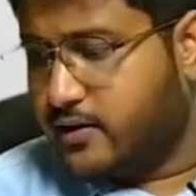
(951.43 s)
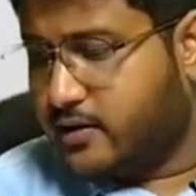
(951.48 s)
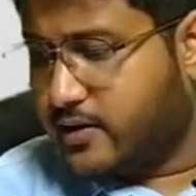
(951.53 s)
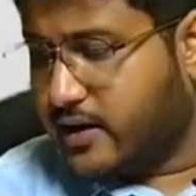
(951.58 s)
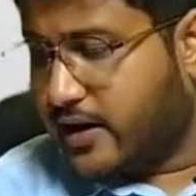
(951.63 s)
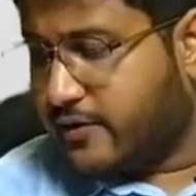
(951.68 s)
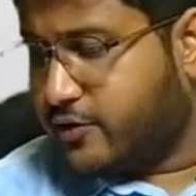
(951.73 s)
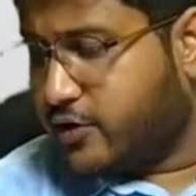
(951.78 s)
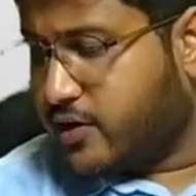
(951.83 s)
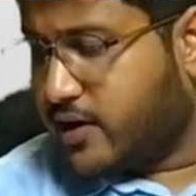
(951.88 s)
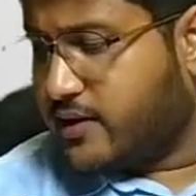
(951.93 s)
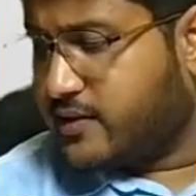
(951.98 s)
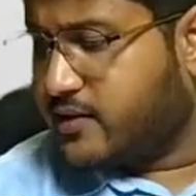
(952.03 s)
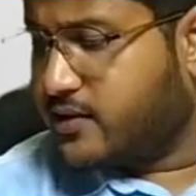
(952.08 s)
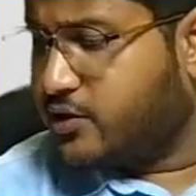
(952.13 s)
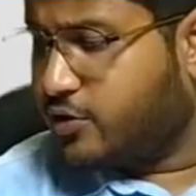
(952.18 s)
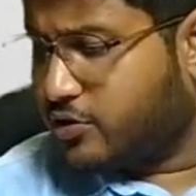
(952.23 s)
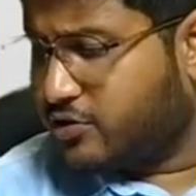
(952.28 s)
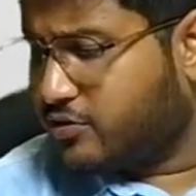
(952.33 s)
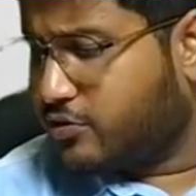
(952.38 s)
Draft your answer,
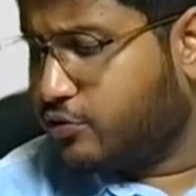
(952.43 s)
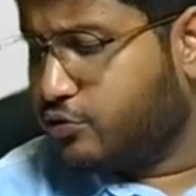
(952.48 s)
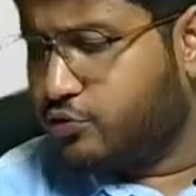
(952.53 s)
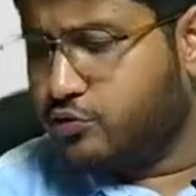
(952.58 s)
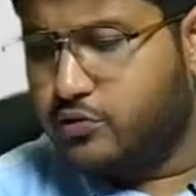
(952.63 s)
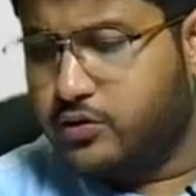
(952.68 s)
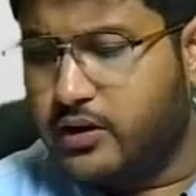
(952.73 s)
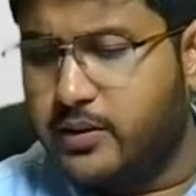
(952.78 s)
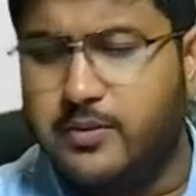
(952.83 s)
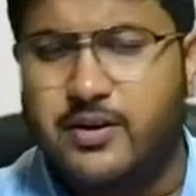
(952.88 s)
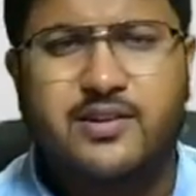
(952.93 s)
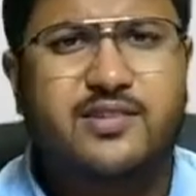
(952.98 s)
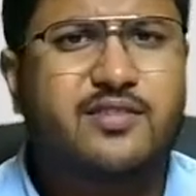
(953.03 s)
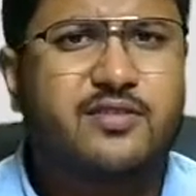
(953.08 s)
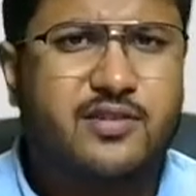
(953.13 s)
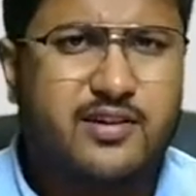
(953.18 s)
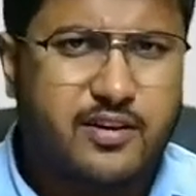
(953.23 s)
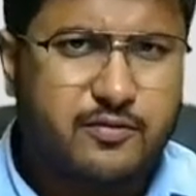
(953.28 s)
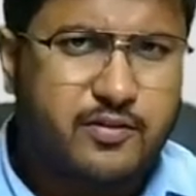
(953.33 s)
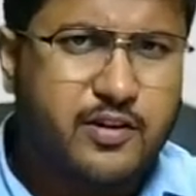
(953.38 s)
not 2 to 3 minutes,
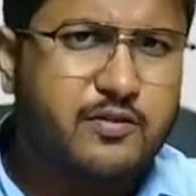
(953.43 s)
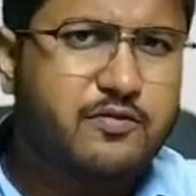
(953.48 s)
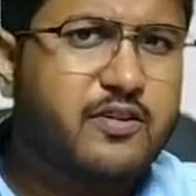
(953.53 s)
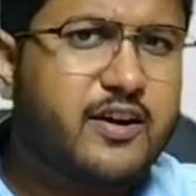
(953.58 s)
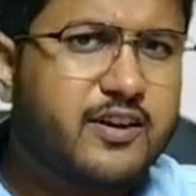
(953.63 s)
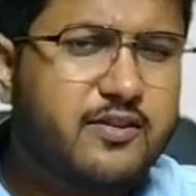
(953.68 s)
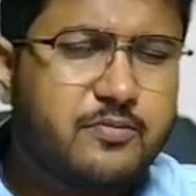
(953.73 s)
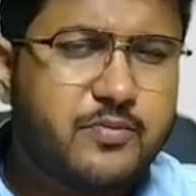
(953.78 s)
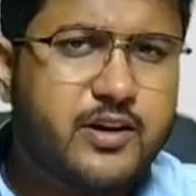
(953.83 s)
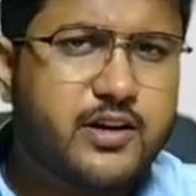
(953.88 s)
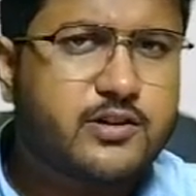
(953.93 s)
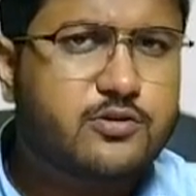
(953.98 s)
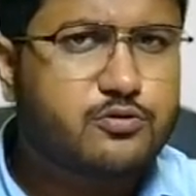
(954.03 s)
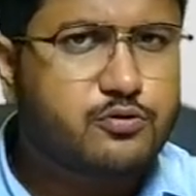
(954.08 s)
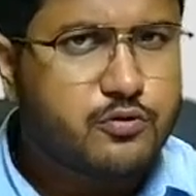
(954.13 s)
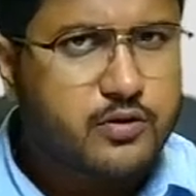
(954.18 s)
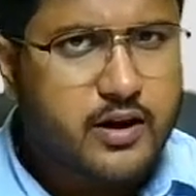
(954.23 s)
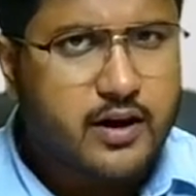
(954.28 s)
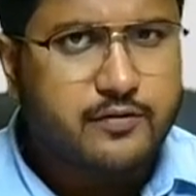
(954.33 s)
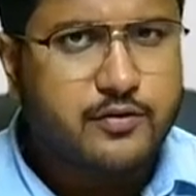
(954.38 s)
roughly 5 minutes
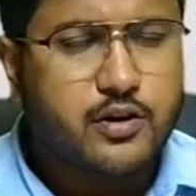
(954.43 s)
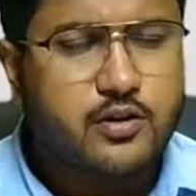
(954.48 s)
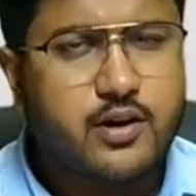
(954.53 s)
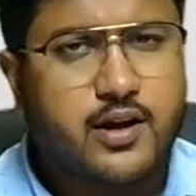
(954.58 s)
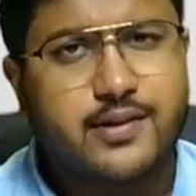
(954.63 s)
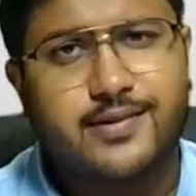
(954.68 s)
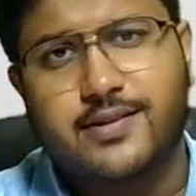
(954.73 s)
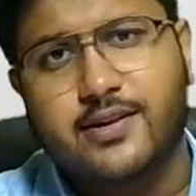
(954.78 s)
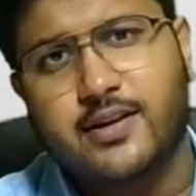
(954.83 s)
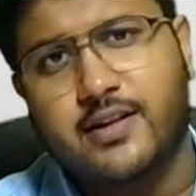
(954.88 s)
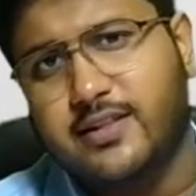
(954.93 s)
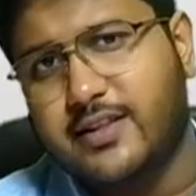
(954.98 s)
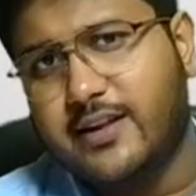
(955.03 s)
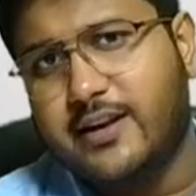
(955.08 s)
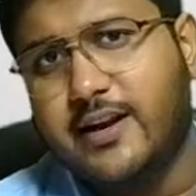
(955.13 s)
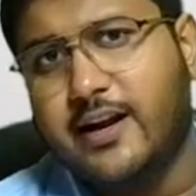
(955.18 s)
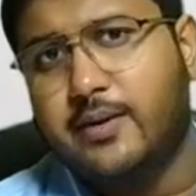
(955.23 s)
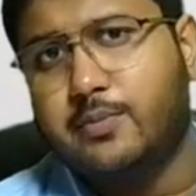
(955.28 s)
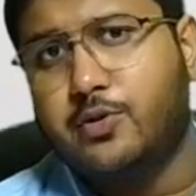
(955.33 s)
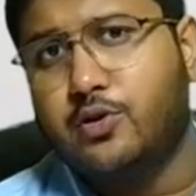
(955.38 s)
to draft your answer, and
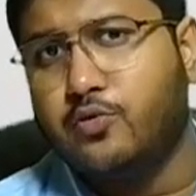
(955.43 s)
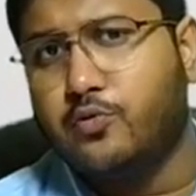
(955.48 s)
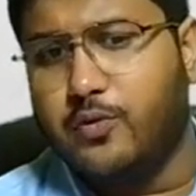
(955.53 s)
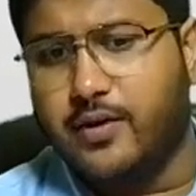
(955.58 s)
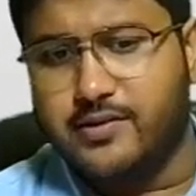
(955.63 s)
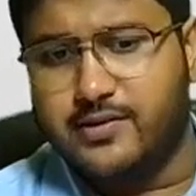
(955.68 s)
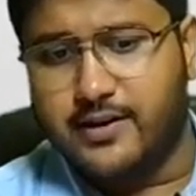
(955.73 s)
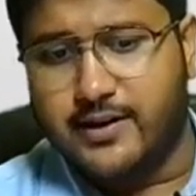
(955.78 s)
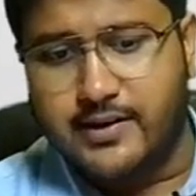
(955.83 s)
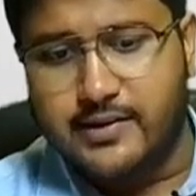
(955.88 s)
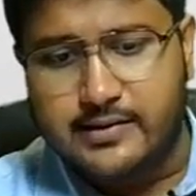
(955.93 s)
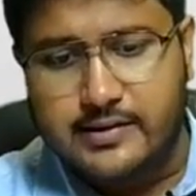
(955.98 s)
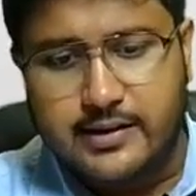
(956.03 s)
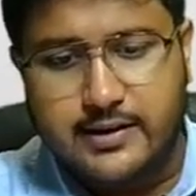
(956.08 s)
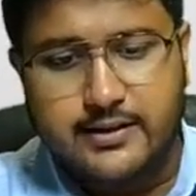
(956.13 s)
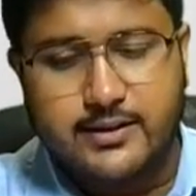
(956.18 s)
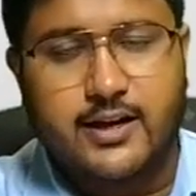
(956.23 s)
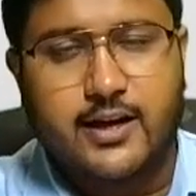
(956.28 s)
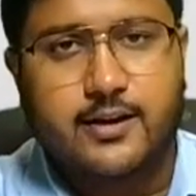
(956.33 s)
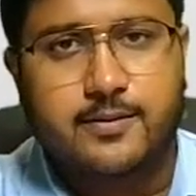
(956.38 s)
then let me know once it is
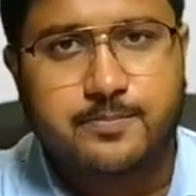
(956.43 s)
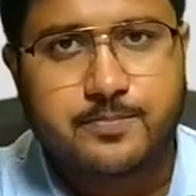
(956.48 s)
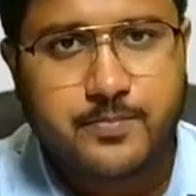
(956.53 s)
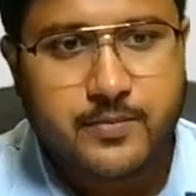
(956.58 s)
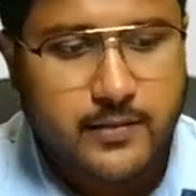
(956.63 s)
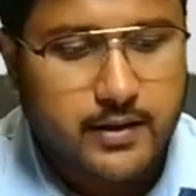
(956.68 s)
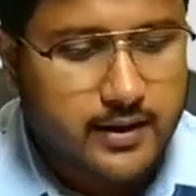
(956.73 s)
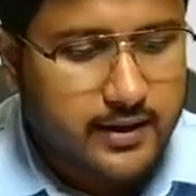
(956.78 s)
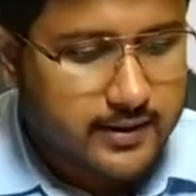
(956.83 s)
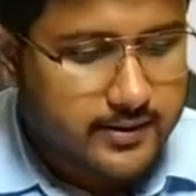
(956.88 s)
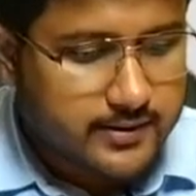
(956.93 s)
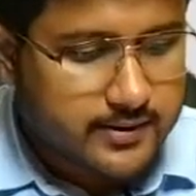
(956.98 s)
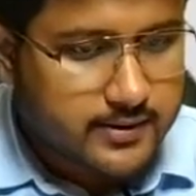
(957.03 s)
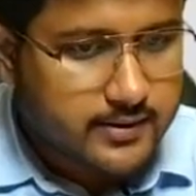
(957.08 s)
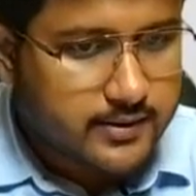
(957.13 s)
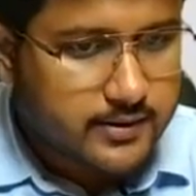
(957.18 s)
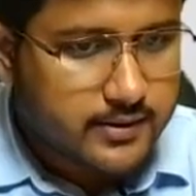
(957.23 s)
done. Yes.